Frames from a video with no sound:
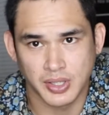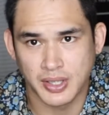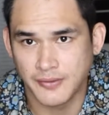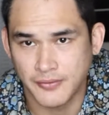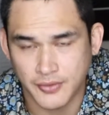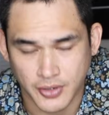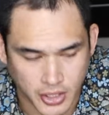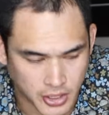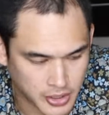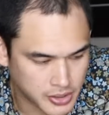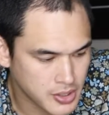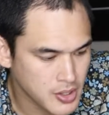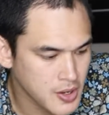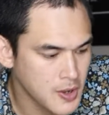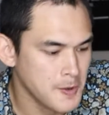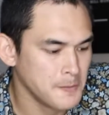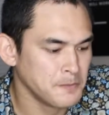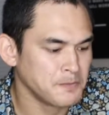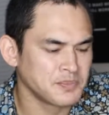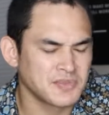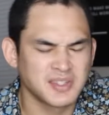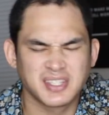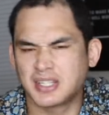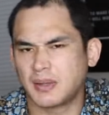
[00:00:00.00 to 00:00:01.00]
gift card,
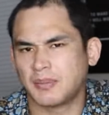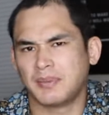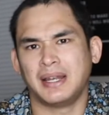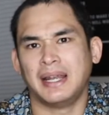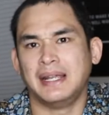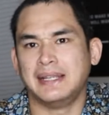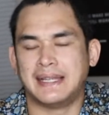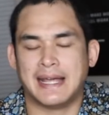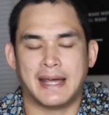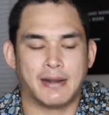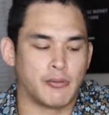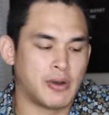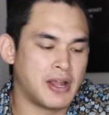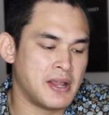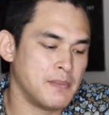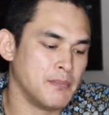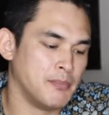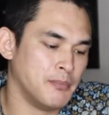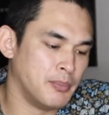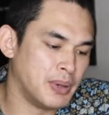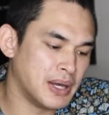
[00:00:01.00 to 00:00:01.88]
something like that, right?